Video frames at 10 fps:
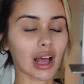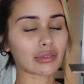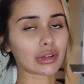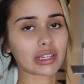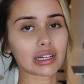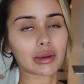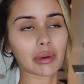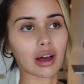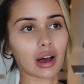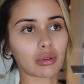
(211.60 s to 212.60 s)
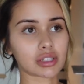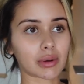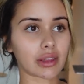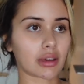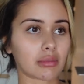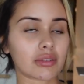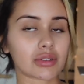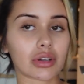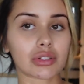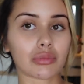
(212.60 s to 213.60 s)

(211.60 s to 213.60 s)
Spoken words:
I really need to get my car washed, but I think I'm gonna have to go